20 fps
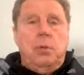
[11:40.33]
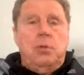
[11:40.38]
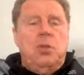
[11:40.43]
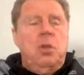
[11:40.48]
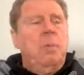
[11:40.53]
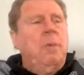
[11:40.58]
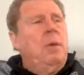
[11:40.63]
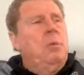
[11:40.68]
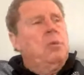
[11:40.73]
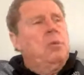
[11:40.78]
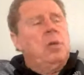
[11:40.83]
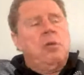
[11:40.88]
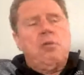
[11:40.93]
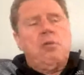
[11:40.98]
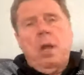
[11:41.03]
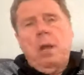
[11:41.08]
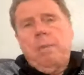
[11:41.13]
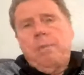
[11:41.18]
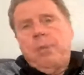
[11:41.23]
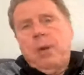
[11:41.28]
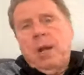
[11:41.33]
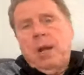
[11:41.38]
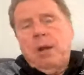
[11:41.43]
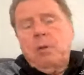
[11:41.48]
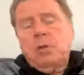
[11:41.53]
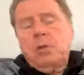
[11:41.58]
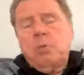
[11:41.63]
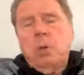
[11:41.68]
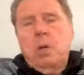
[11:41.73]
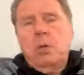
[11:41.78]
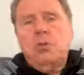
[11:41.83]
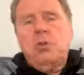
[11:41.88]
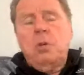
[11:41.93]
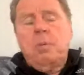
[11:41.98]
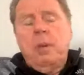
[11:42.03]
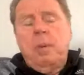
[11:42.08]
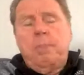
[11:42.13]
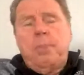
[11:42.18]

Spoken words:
Jimmy was a great player as well. Jimmy